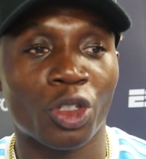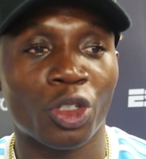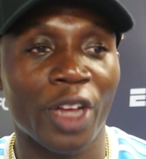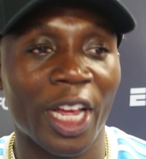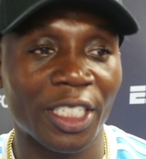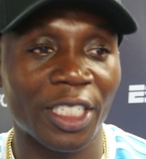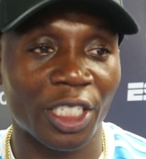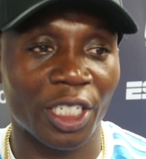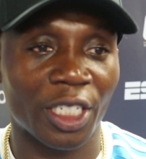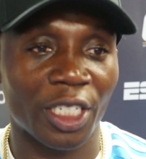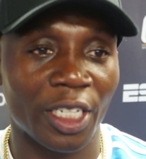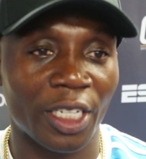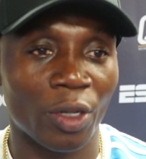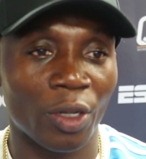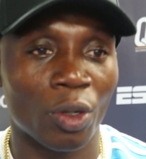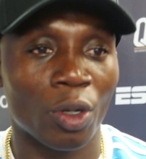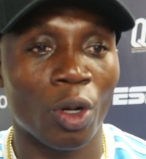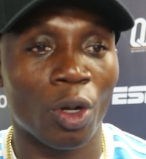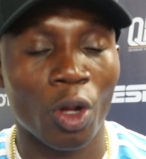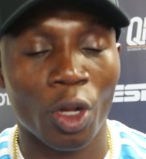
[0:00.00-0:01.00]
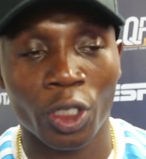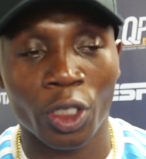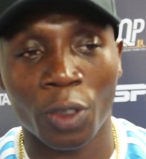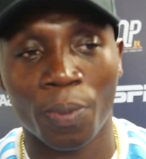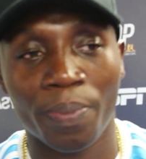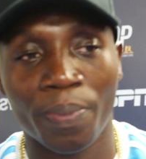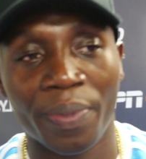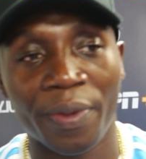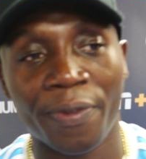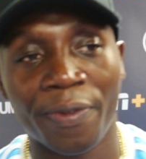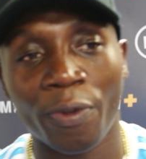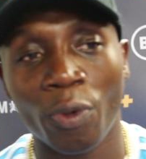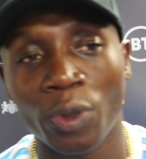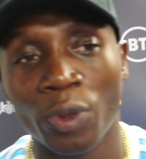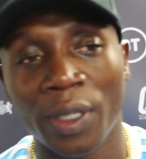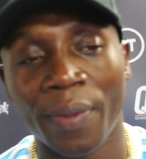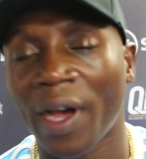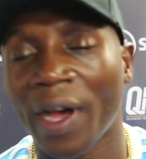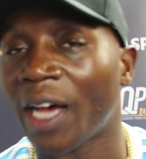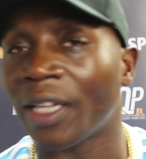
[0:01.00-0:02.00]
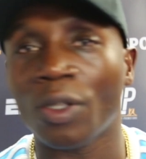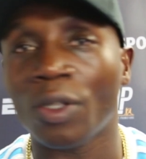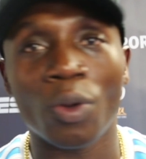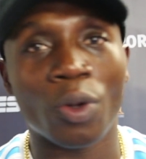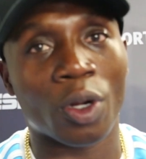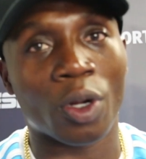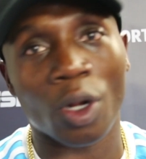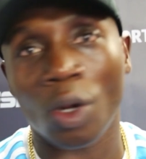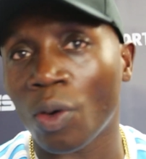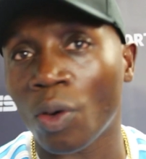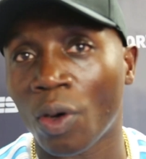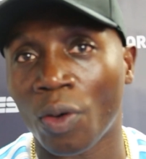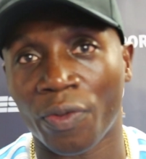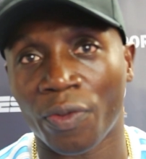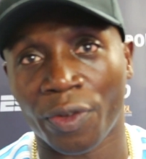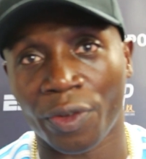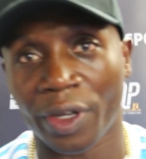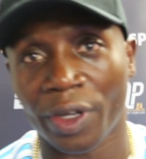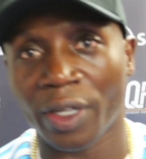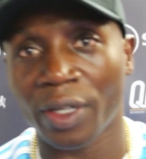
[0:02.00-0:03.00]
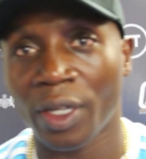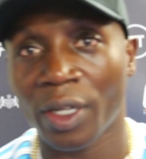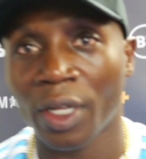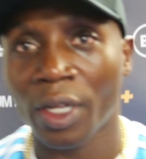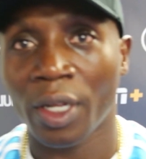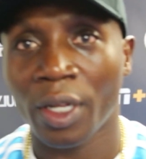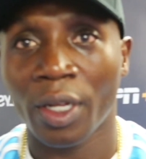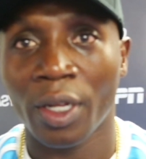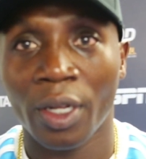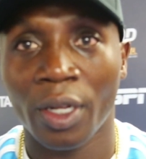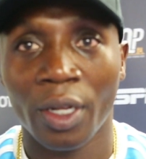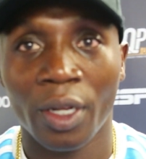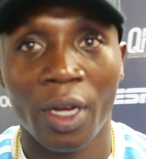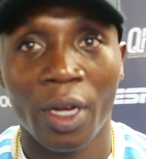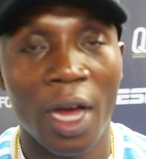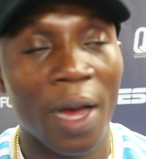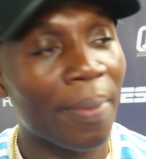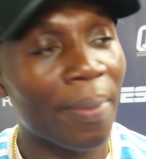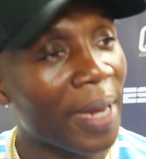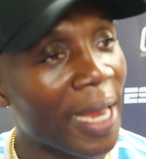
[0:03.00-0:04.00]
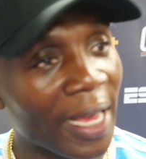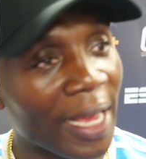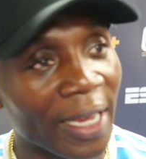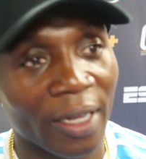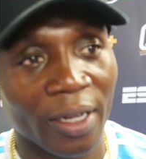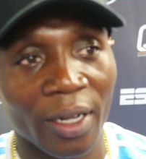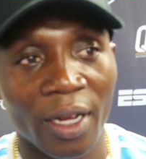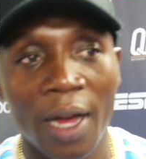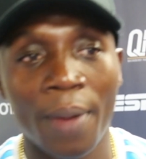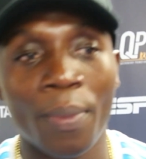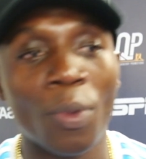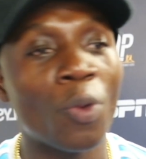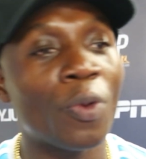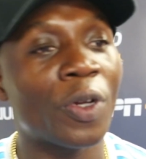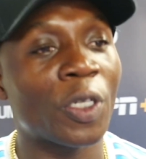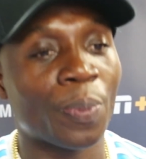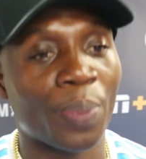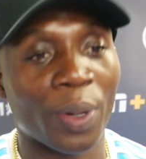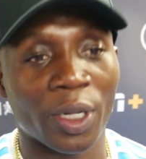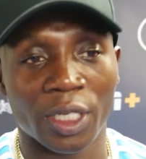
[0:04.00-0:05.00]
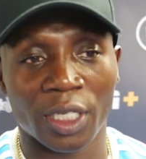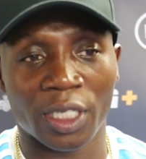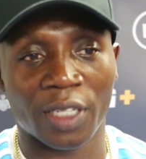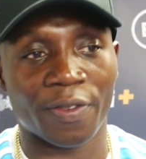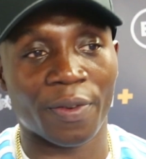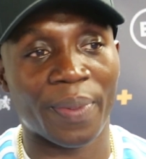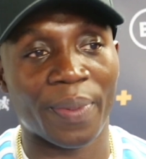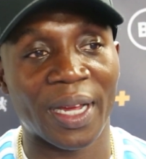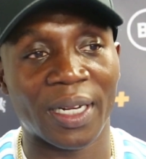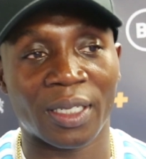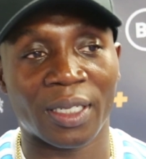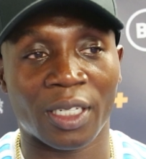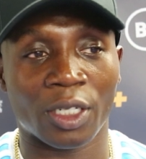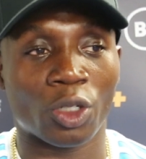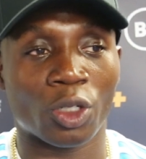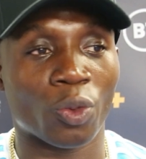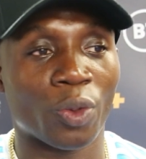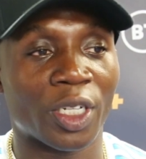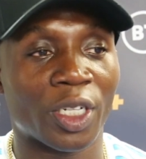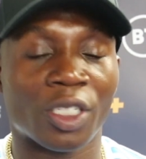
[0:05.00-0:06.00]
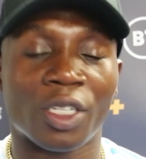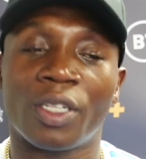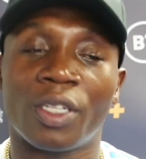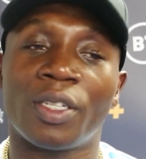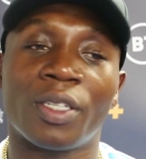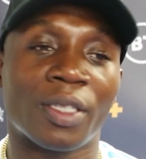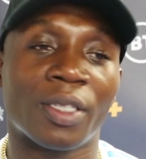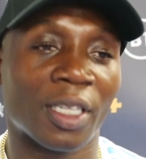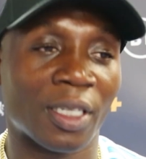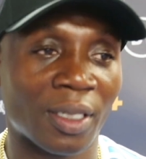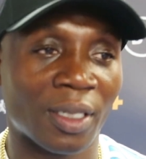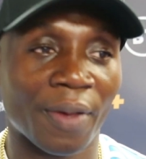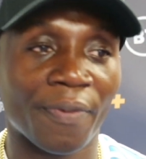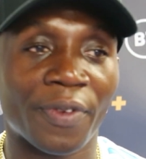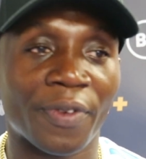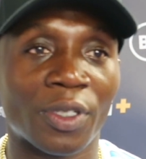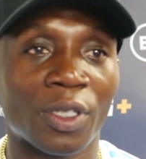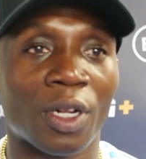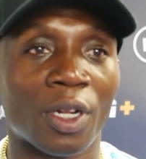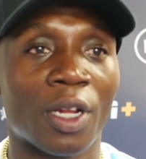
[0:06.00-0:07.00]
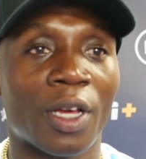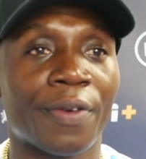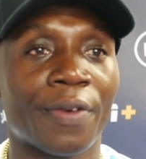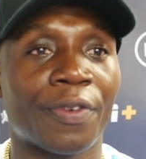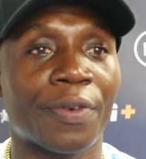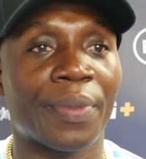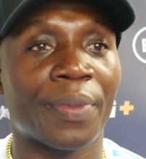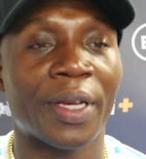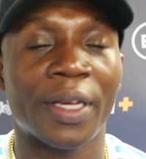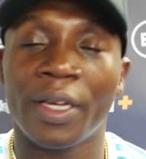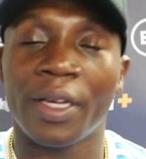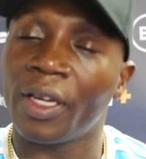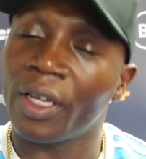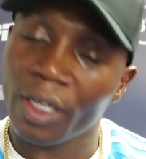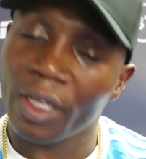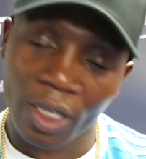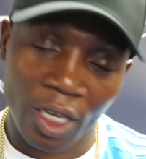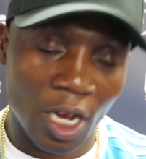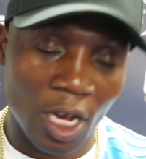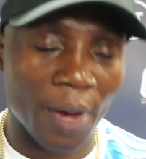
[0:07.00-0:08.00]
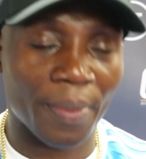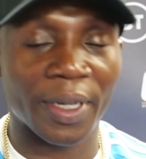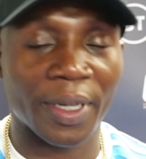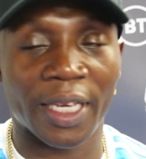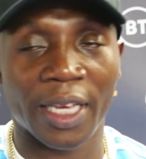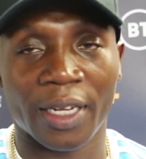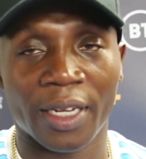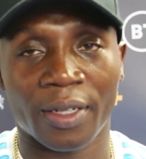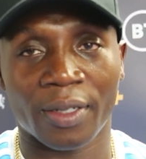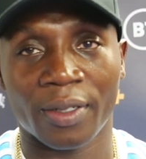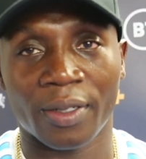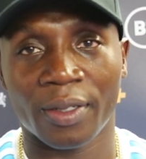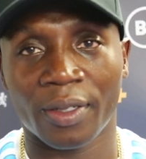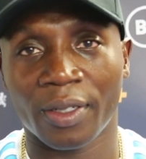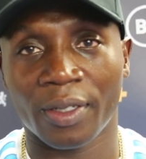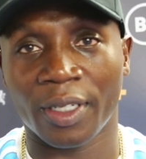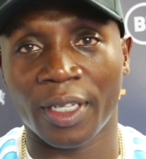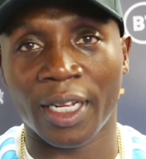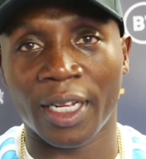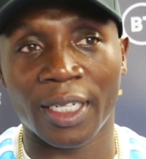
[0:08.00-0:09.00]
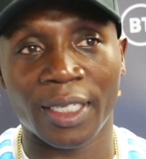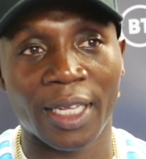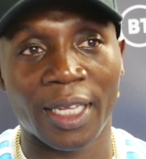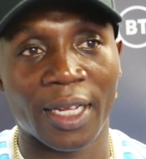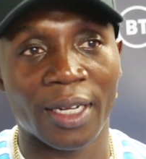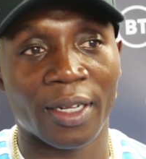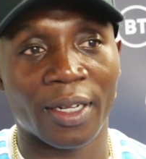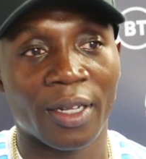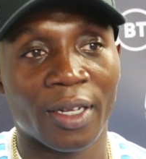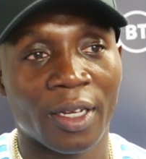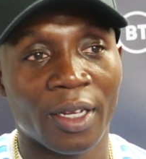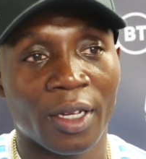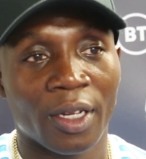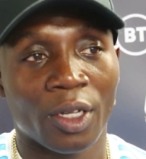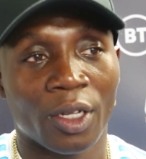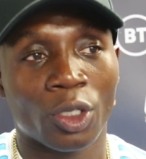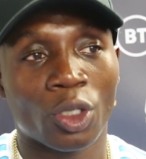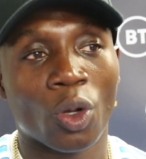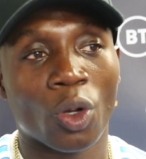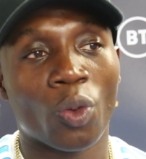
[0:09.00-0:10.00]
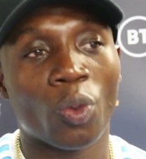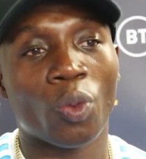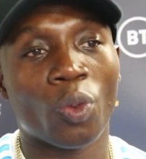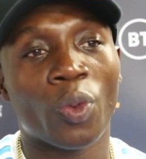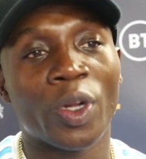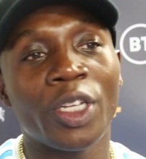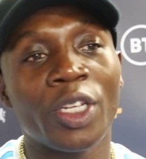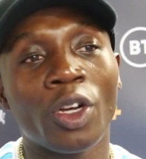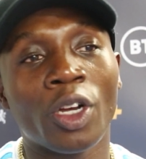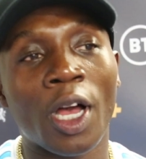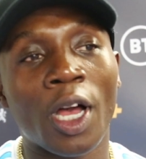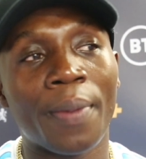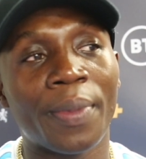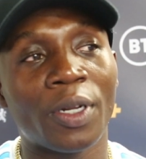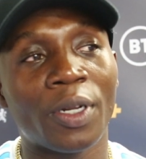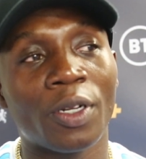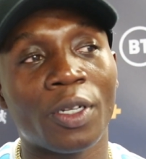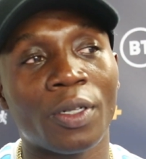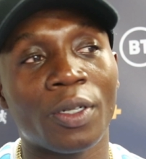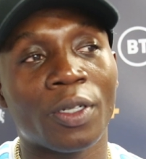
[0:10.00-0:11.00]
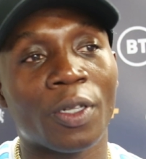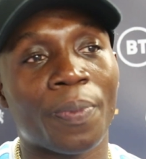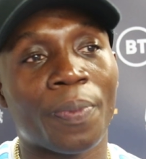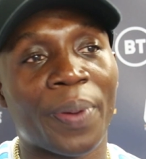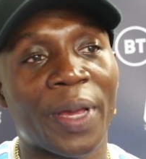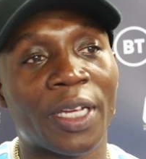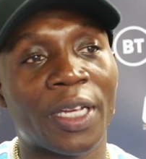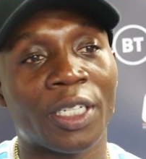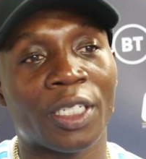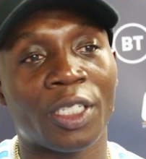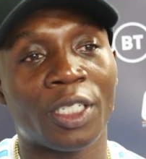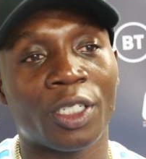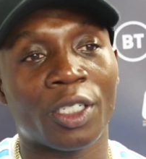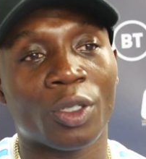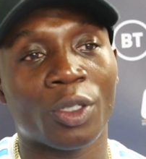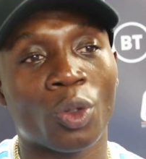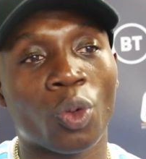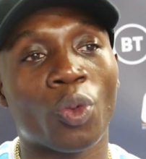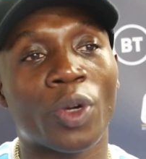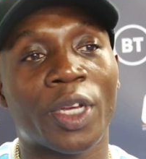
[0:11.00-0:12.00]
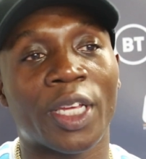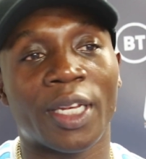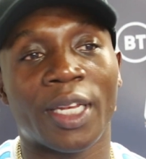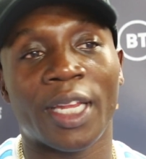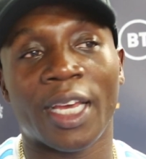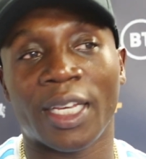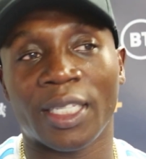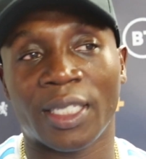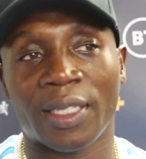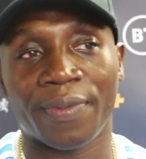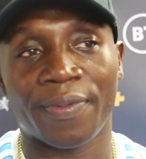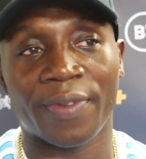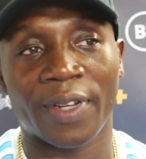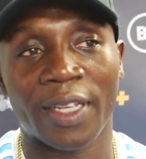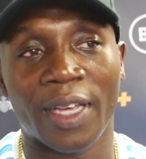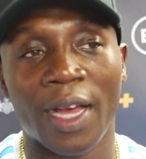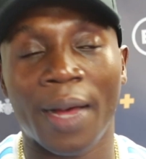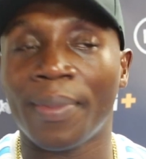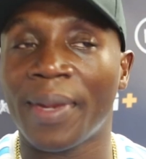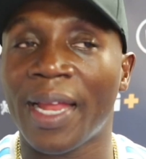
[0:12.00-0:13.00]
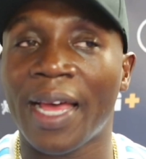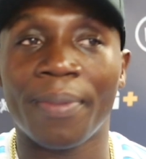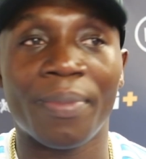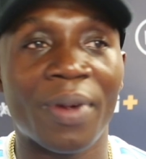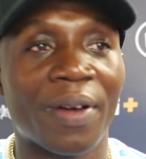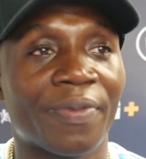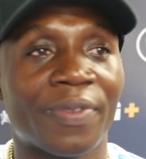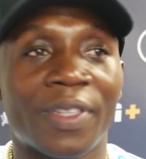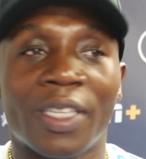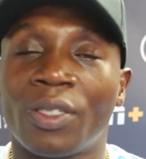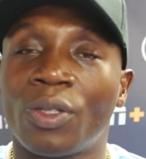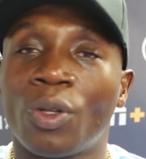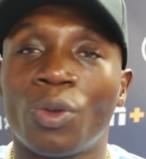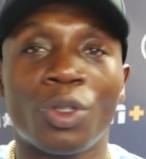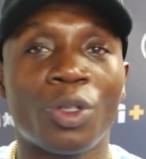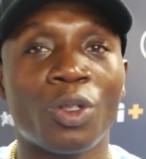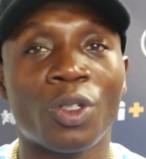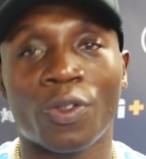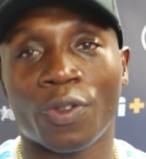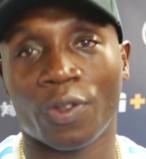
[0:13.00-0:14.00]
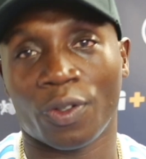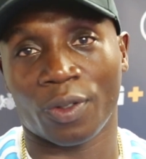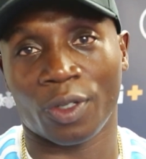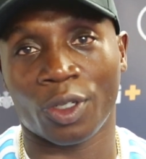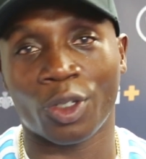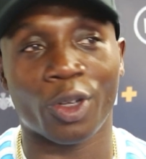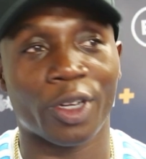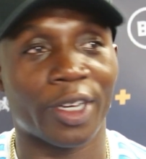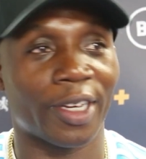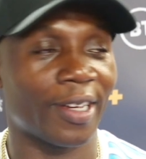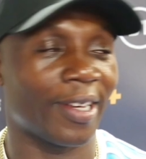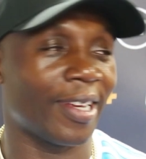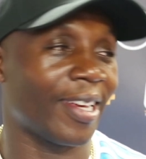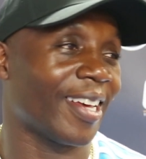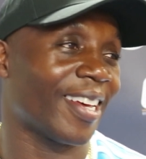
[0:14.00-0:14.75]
tragedy or loss befalls someone, I don't gloat over it. I'm like, I'm always positive about the situation. There's something to learn from it. Come again. You understand? So when you're coming on the page talking negatively, I'm like, bruv, there's no use for you, sir.